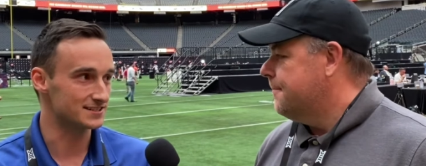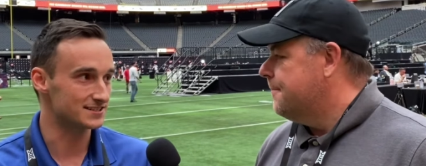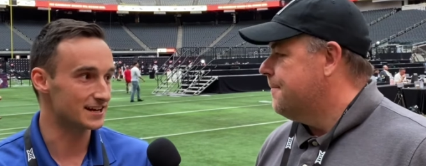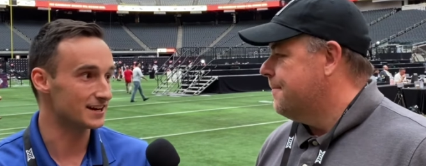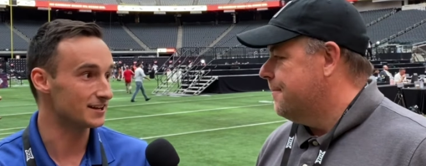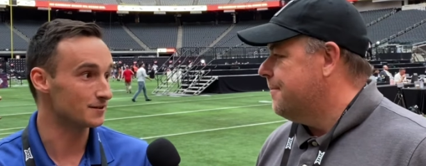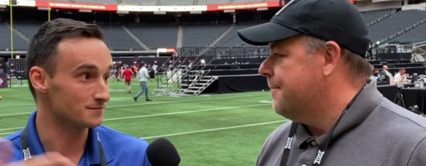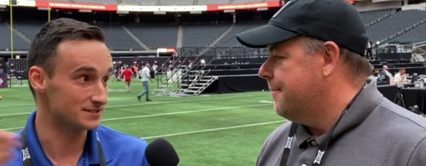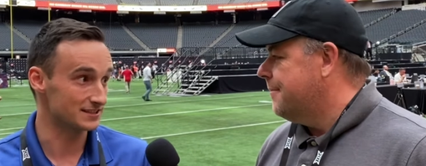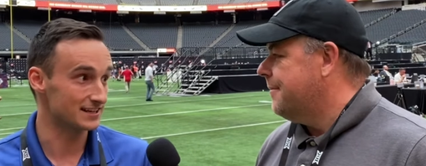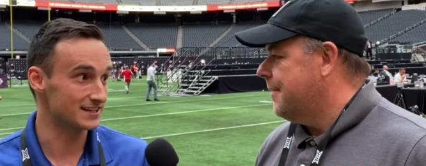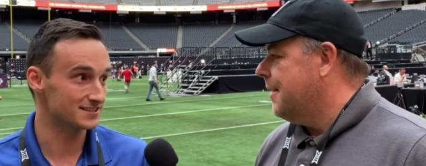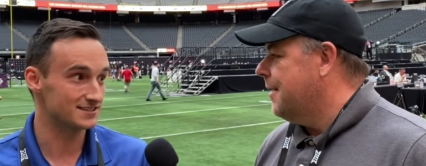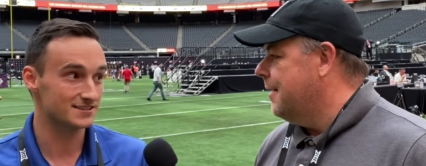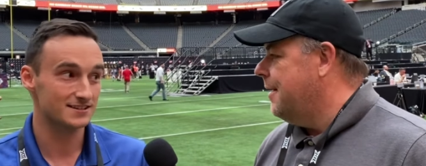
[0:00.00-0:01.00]
Speaker 1: Stadium to
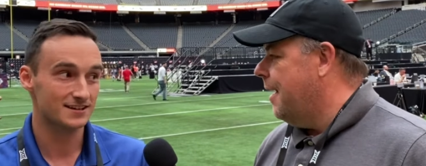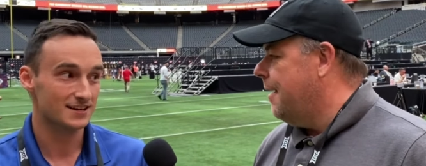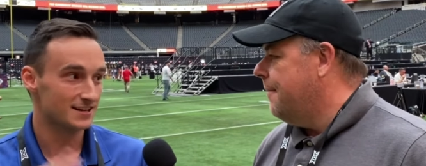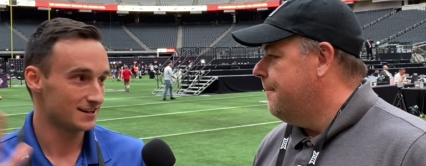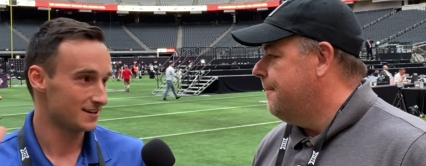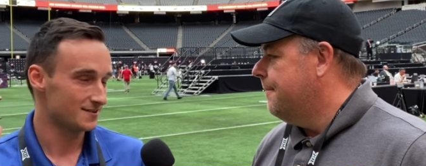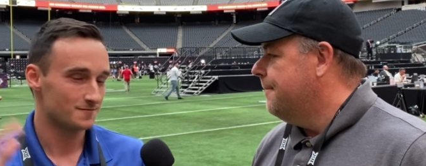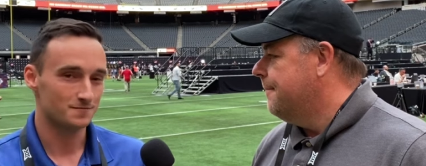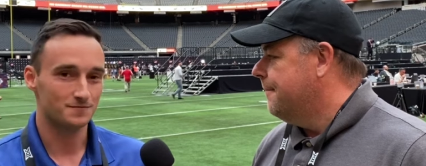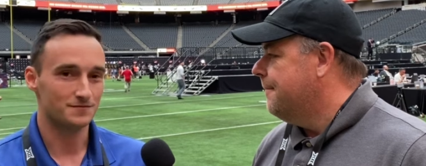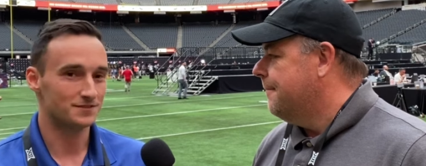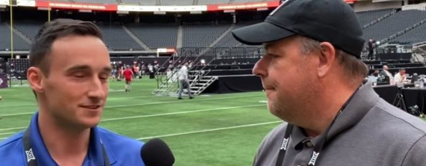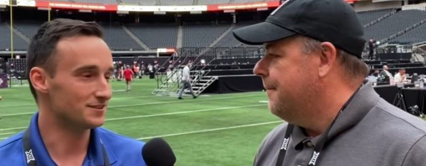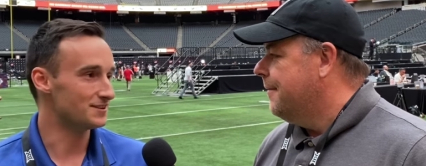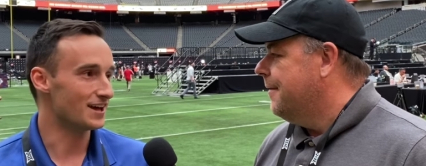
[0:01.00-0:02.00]
this. Yeah
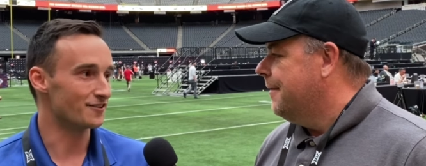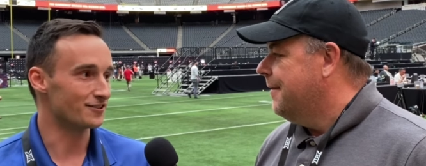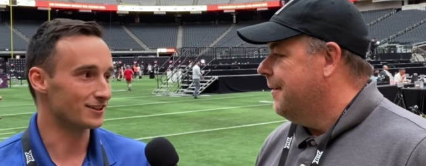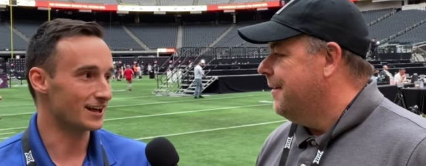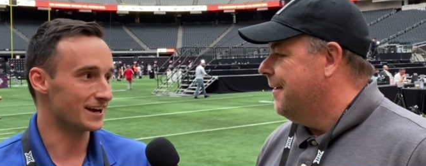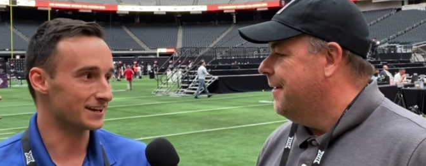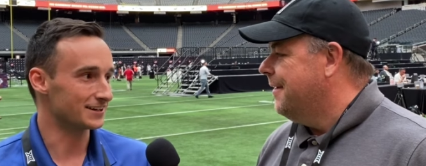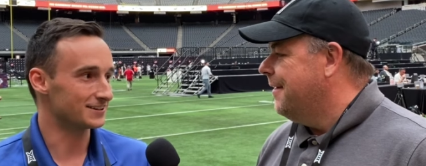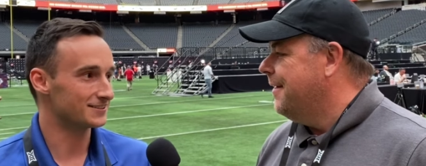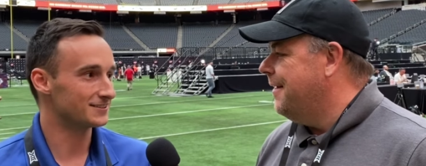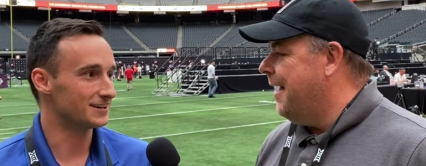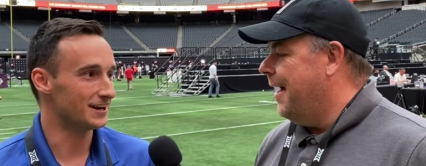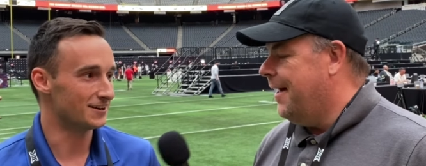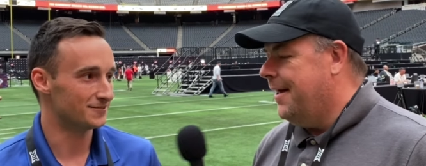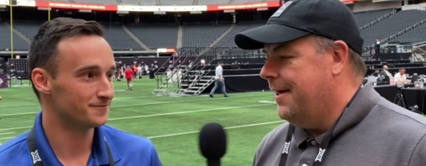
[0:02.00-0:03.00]
nothing like it.
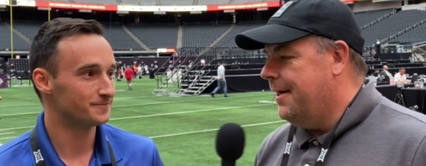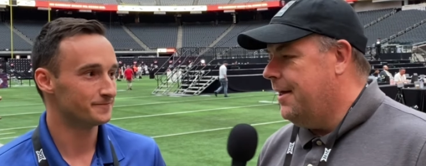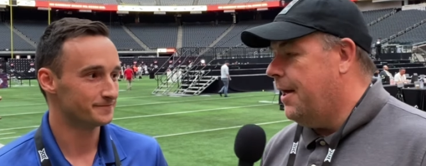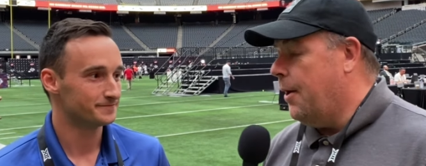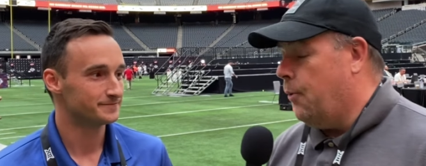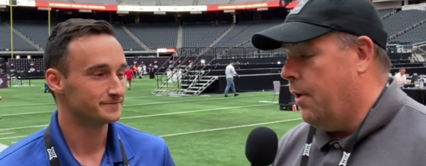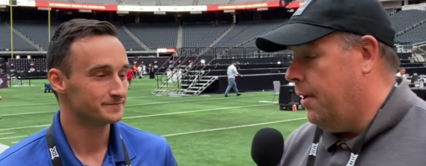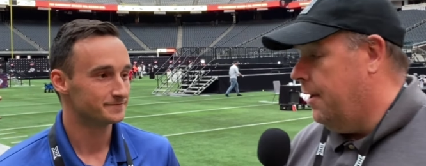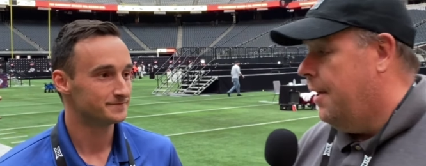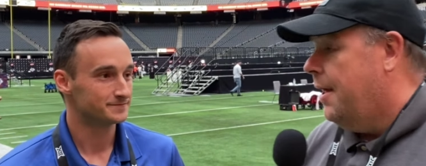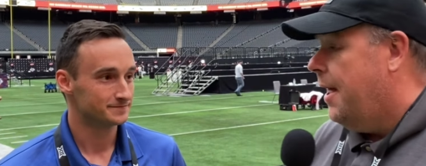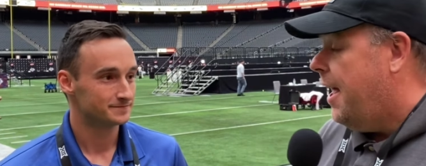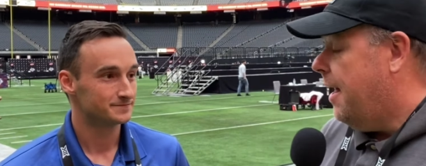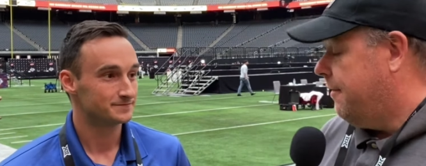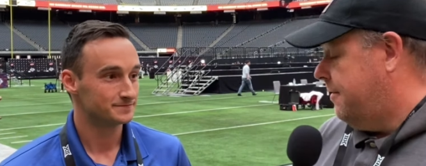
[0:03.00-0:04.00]
Yeah. yeah. It,
Speaker 2: well,
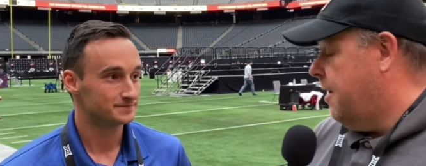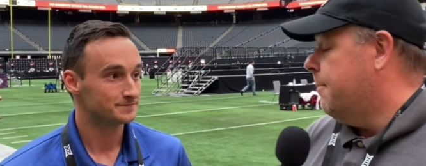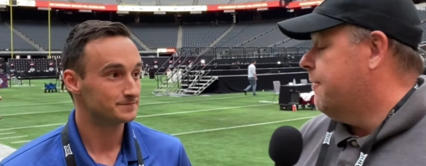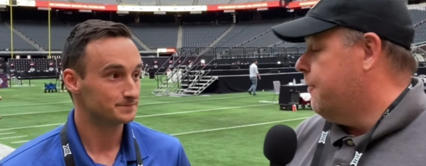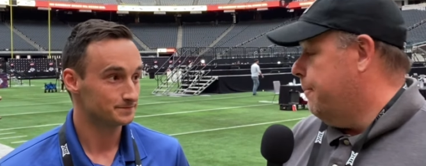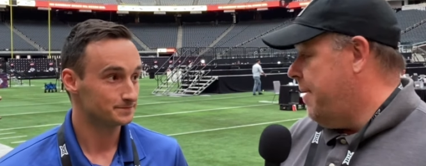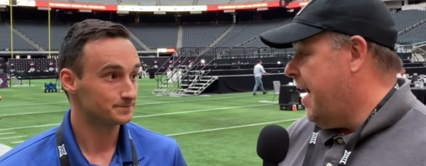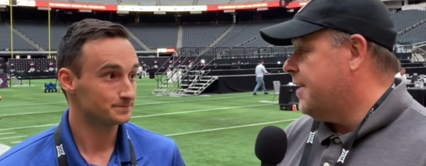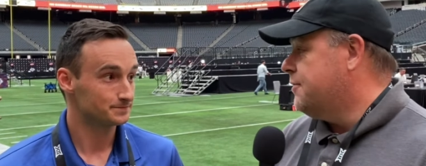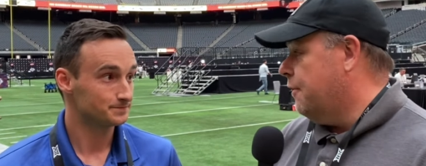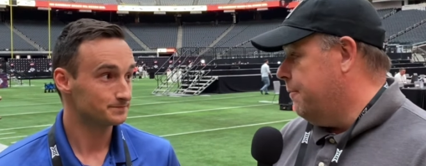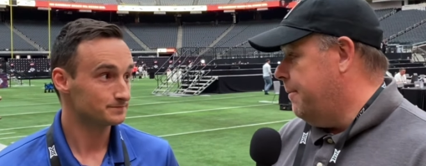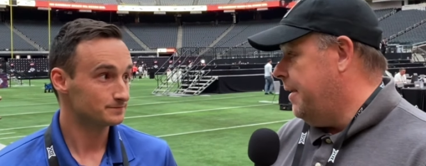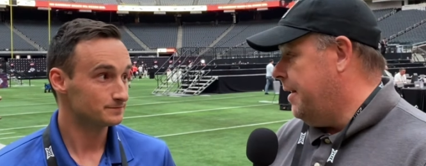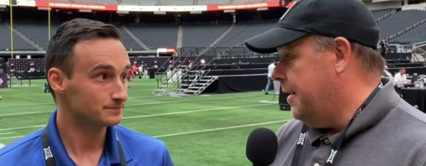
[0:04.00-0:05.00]
and coming from
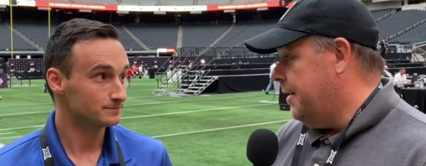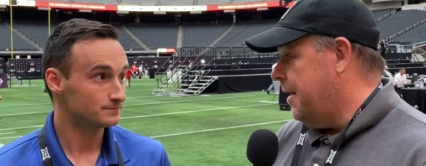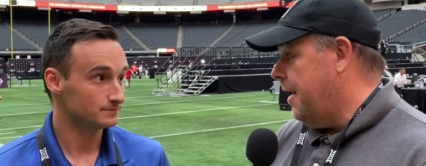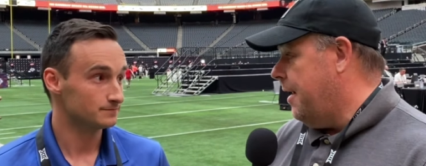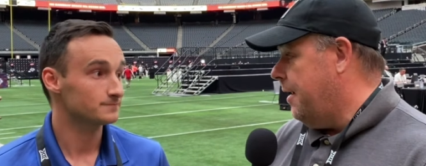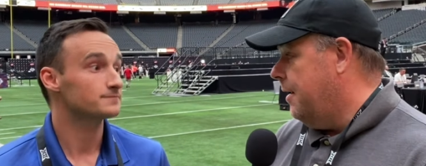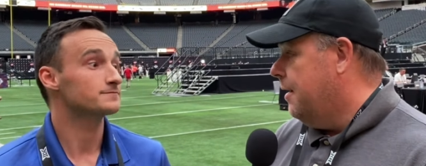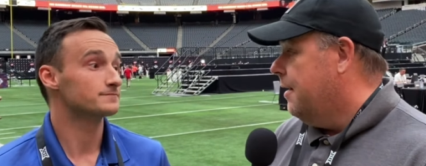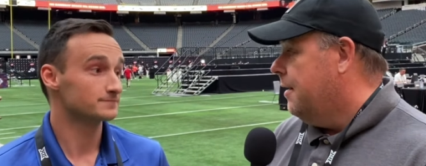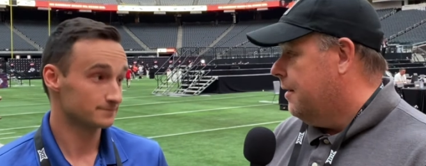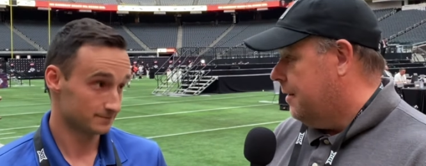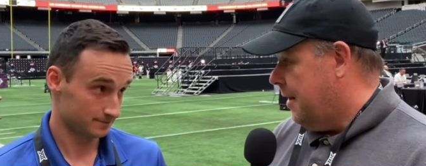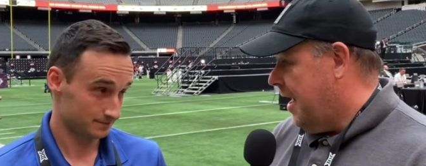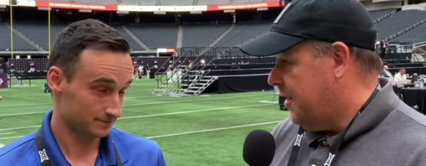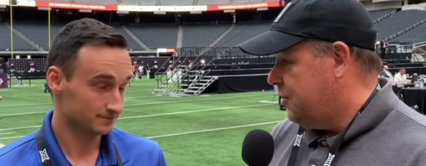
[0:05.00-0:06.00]
Pac-12 Media Day
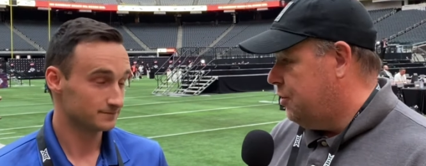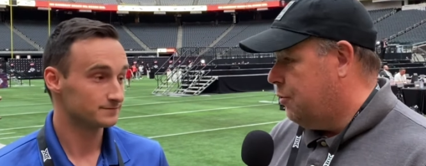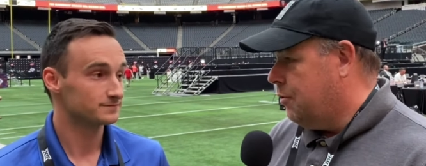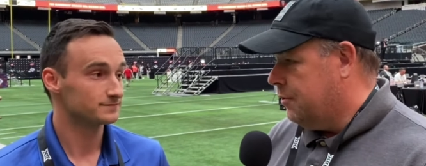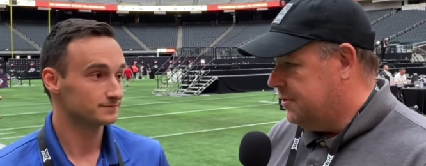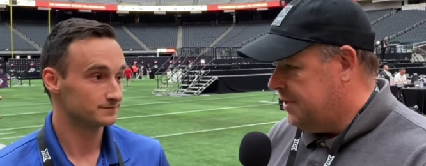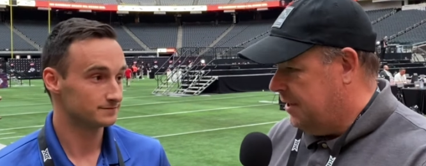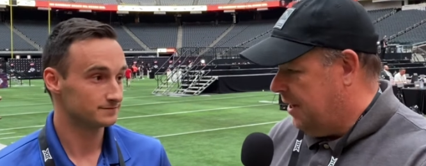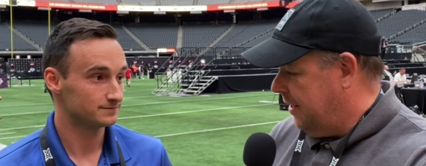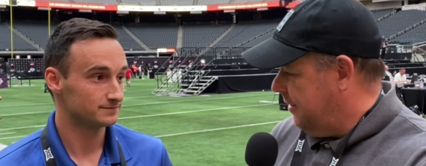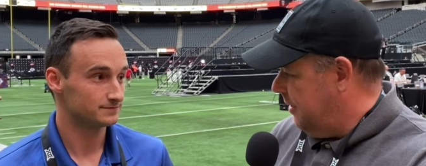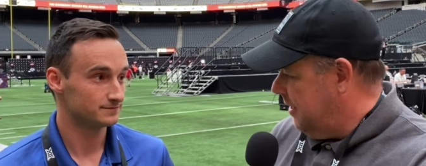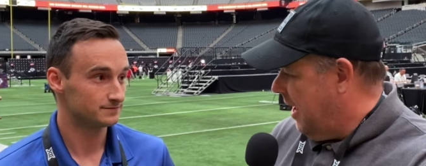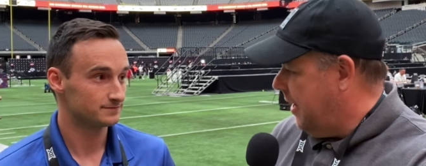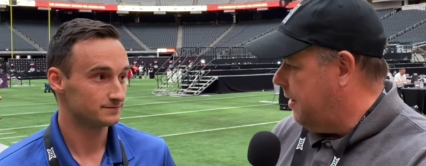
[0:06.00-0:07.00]
last year, where it was in like the
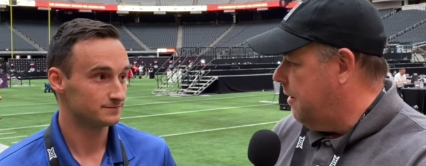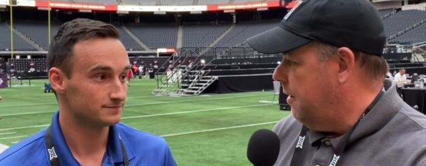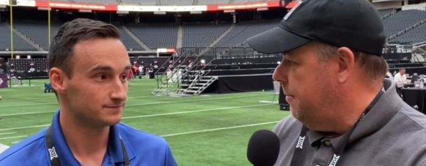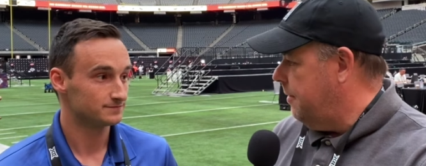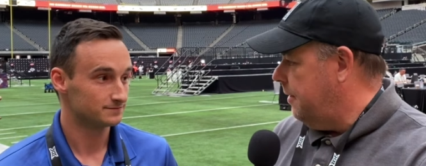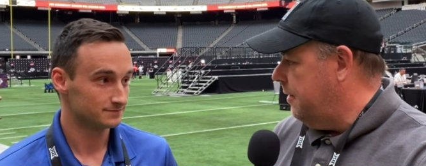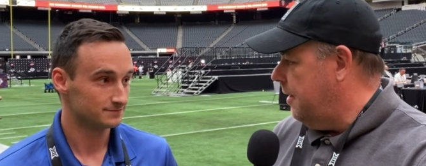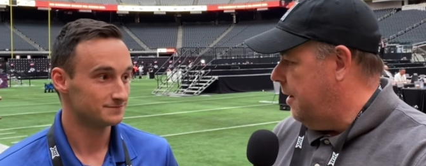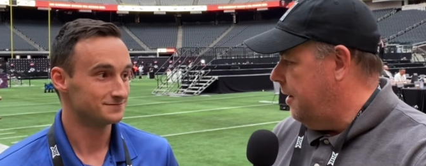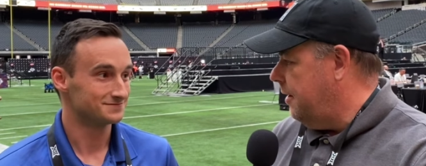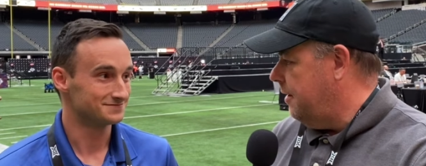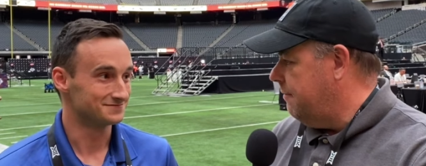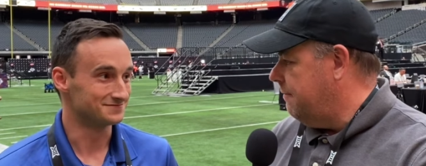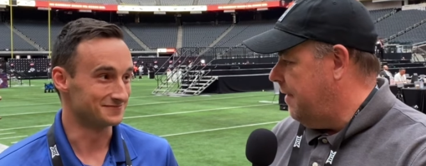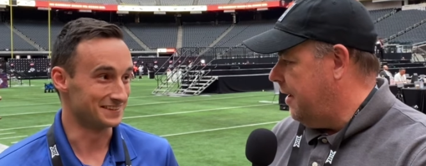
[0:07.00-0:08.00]
nightclub in uh,
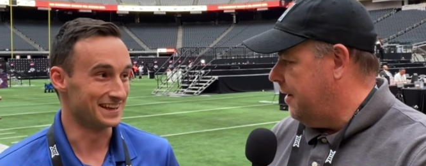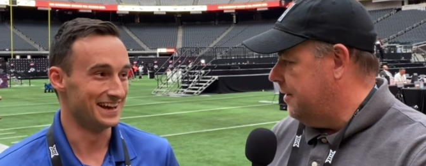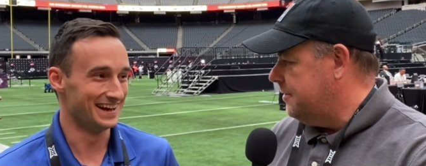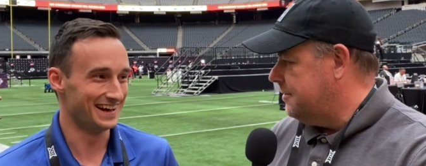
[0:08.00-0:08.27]
in Vegas,